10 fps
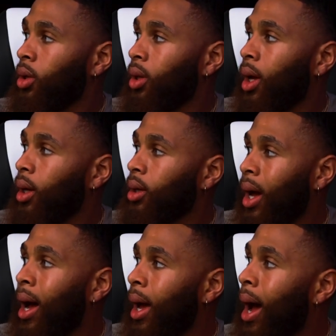Like
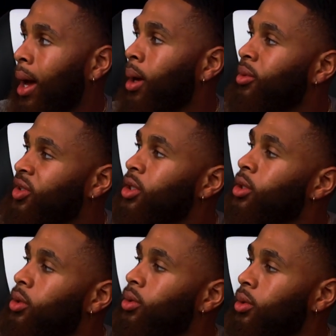I am the
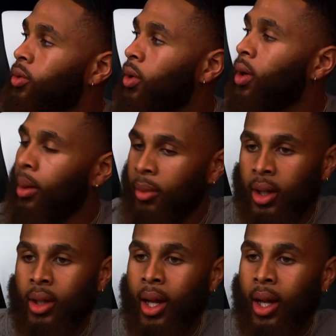shield. You know what I mean?